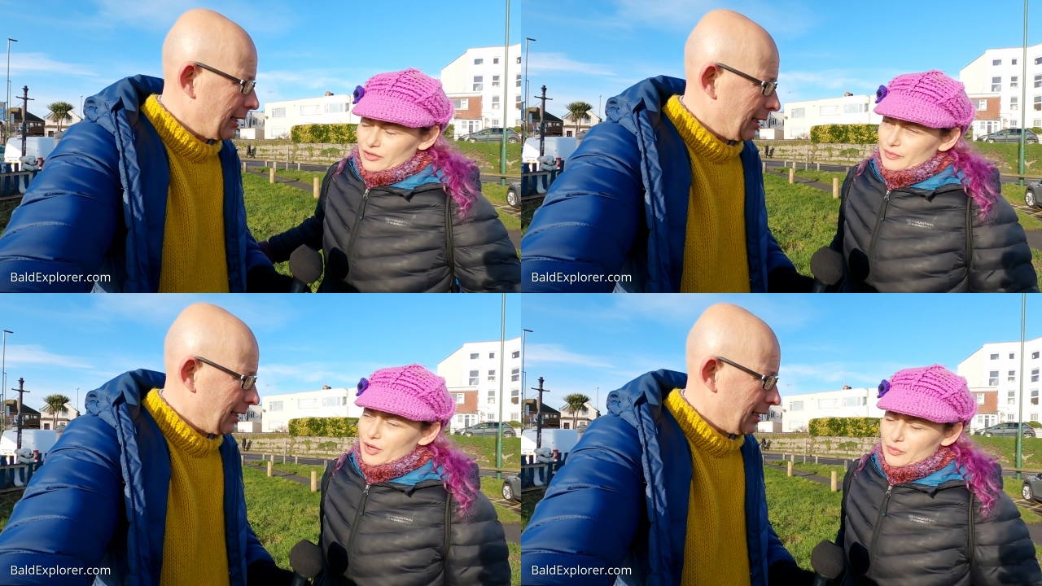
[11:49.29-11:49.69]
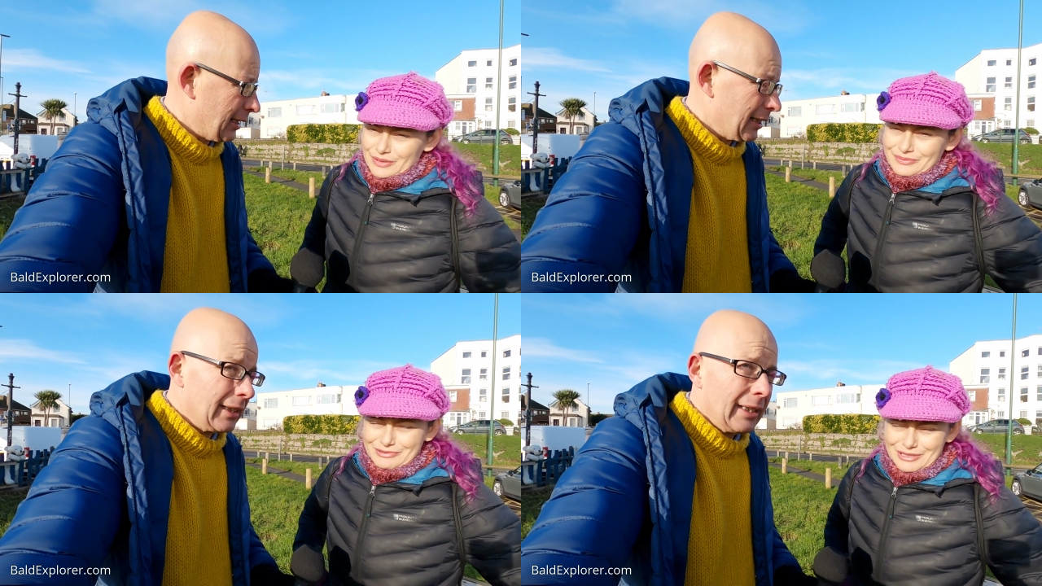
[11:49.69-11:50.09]
Speaker 1: the
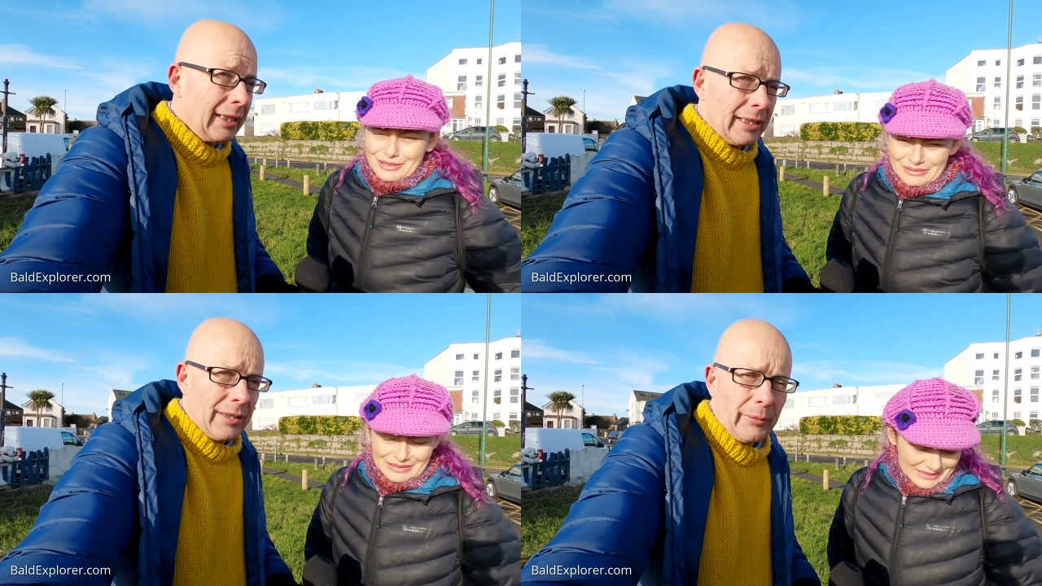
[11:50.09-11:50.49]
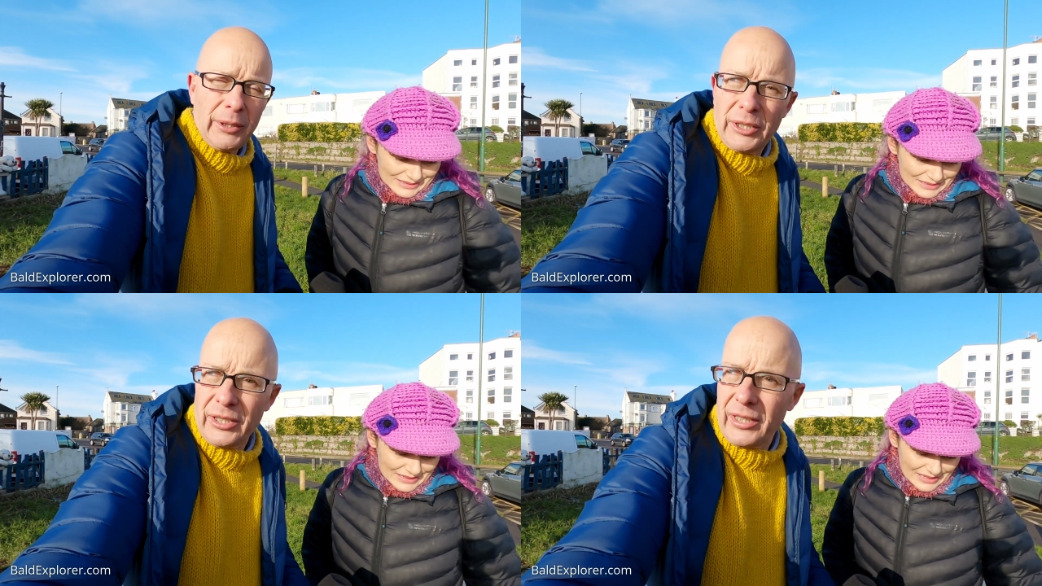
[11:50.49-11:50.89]
moment. So.
Speaker 2: So
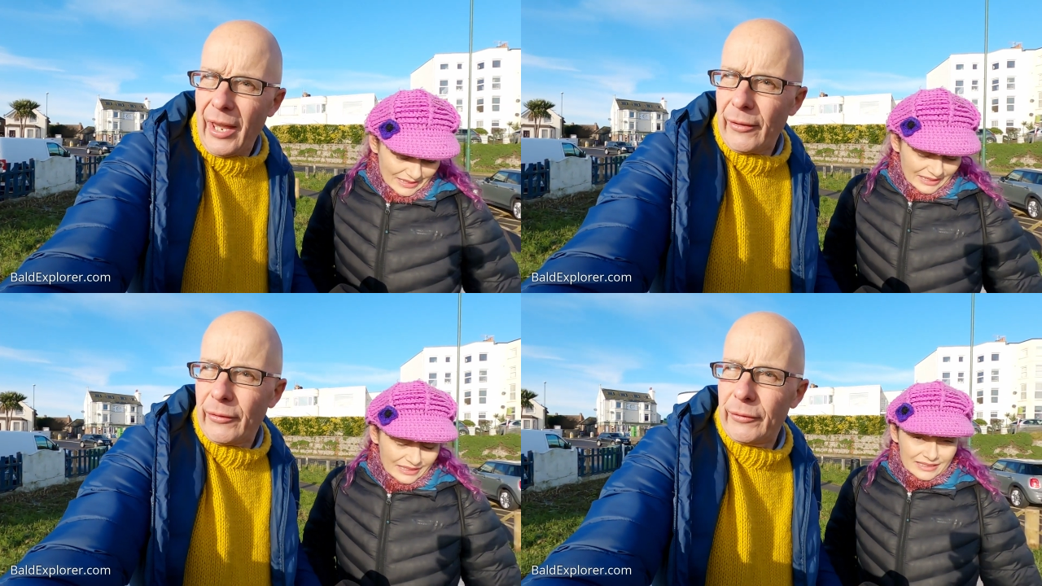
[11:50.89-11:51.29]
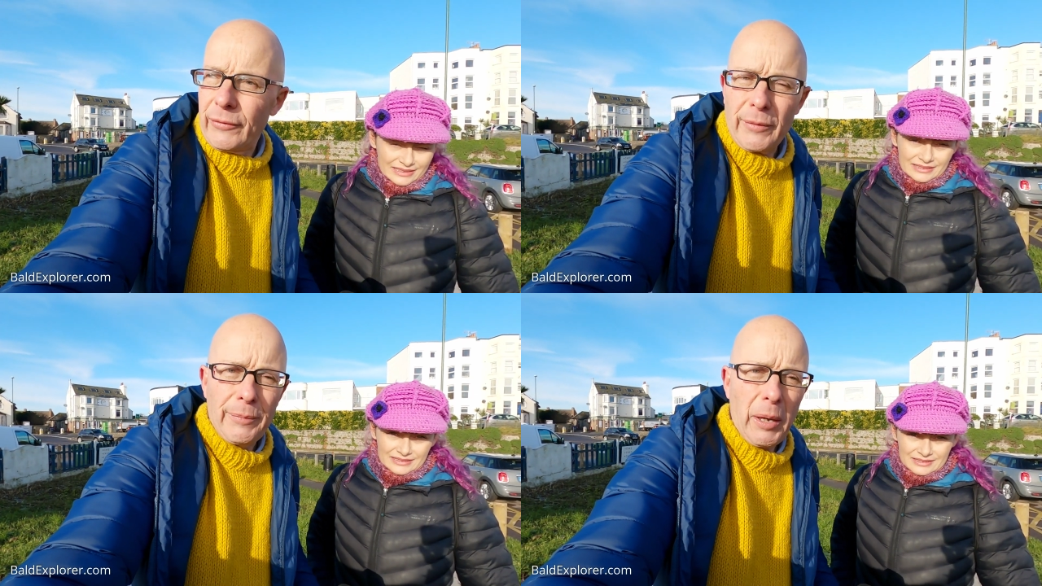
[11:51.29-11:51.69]
we're just south
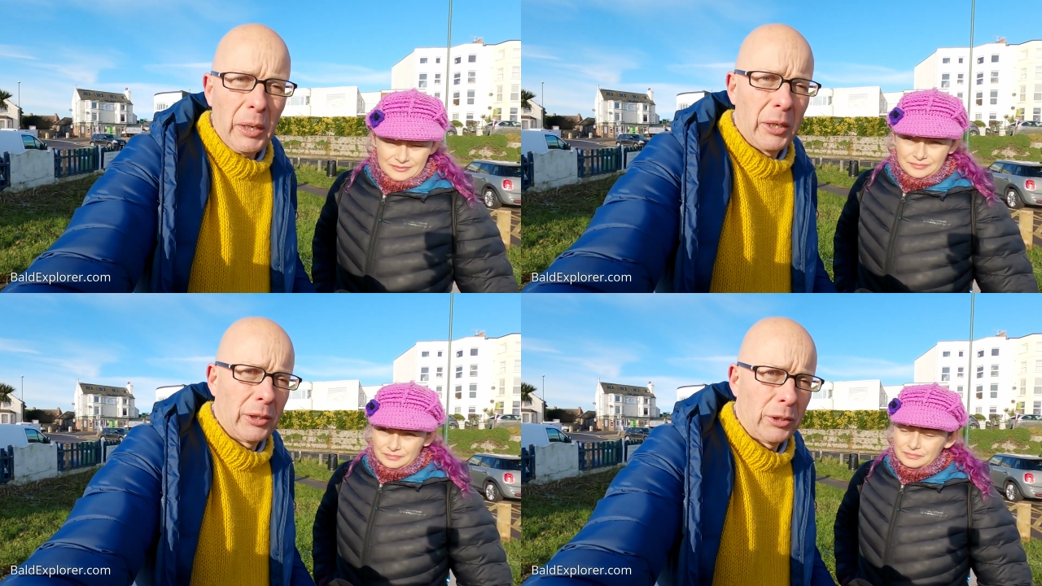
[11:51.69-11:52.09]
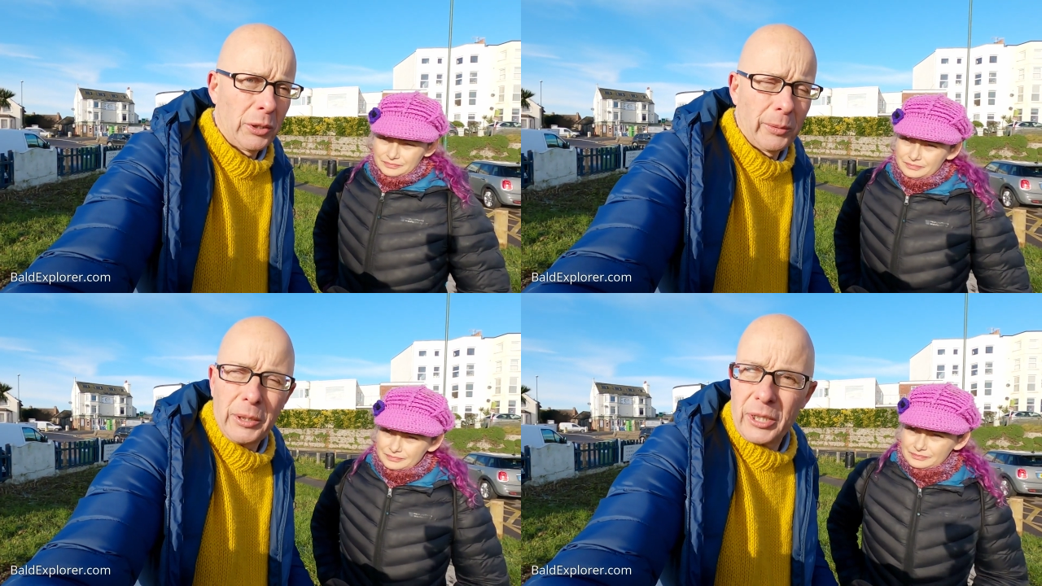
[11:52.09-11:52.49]
of the
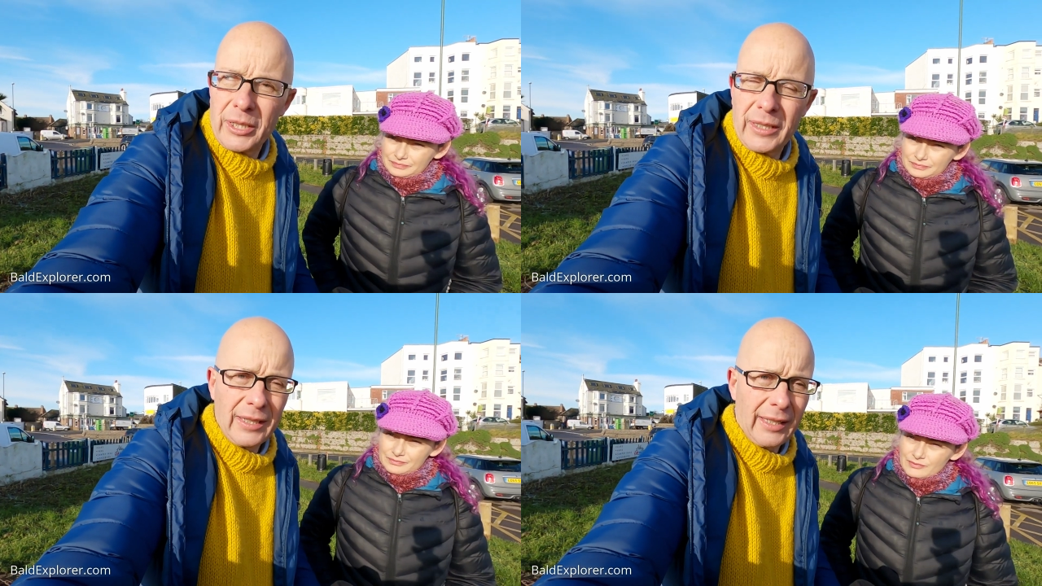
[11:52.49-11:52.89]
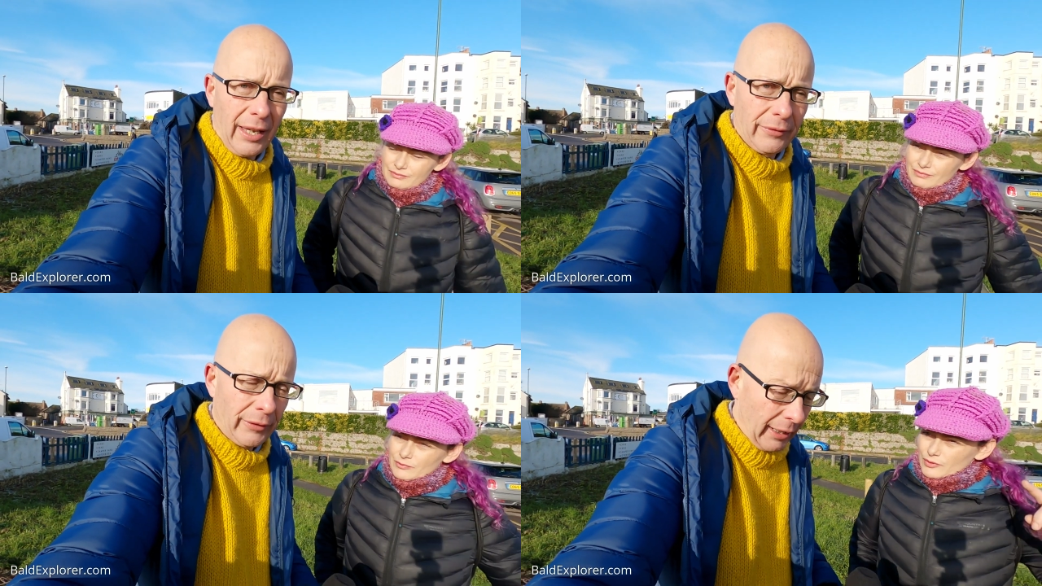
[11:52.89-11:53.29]
Perch, which is this
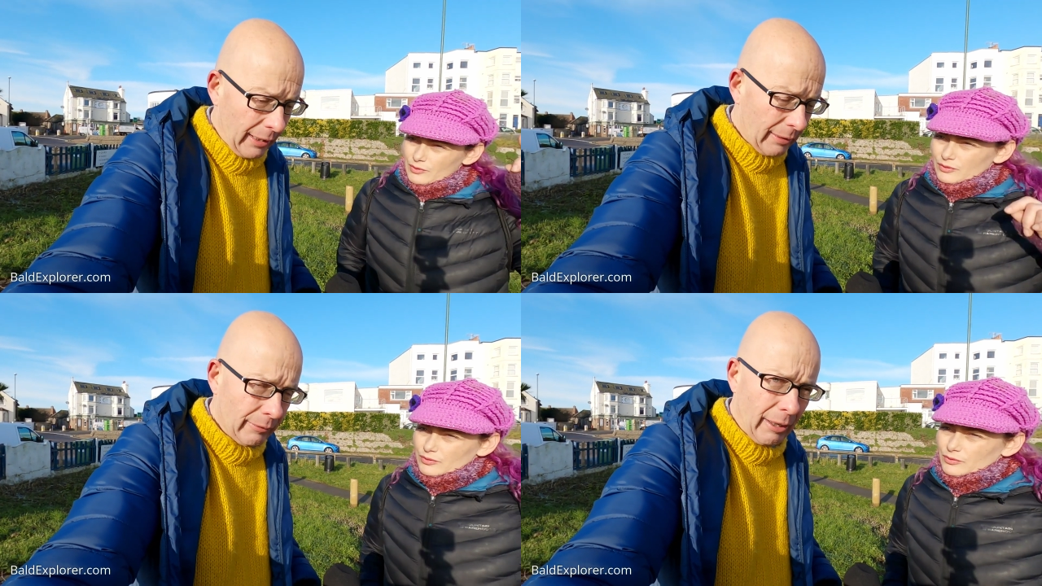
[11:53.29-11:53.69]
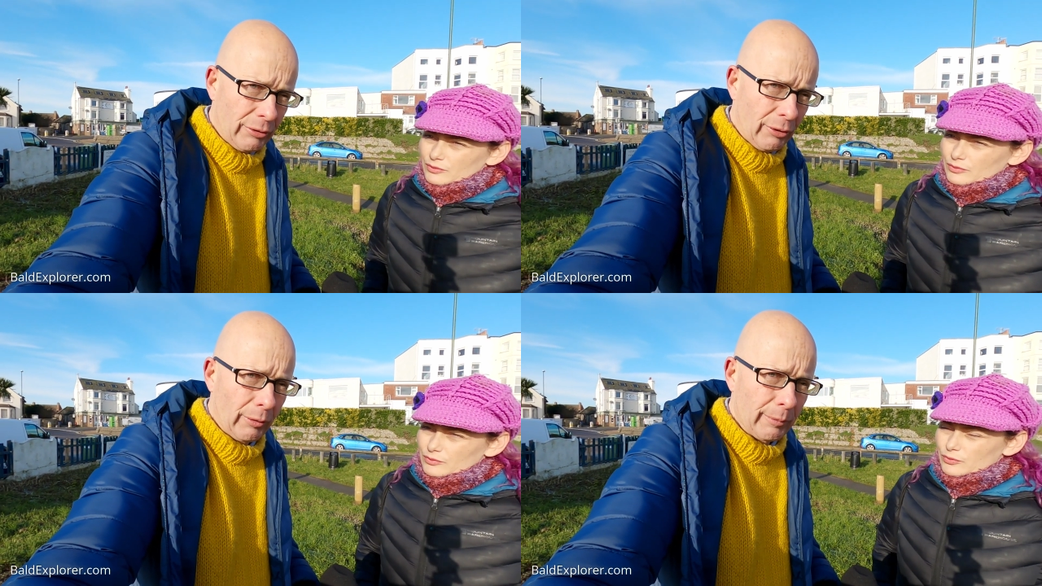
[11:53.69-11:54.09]
cafe
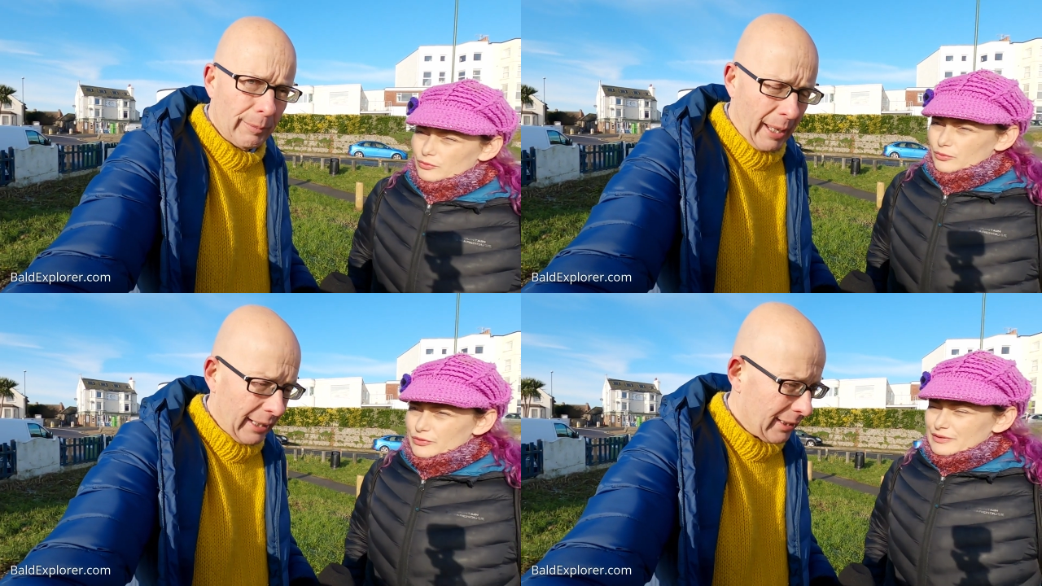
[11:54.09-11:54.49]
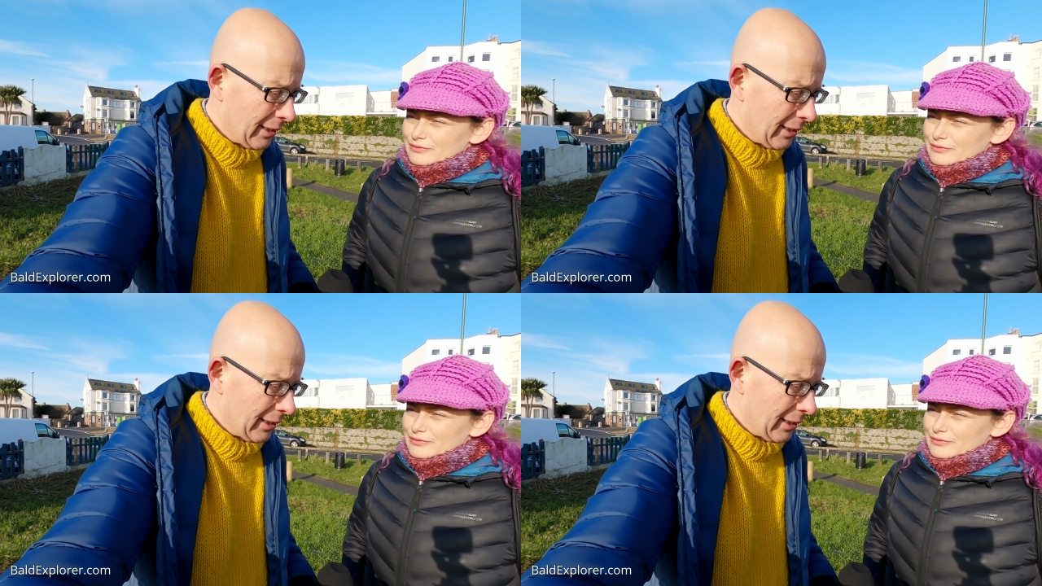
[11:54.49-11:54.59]
restaurant or place. North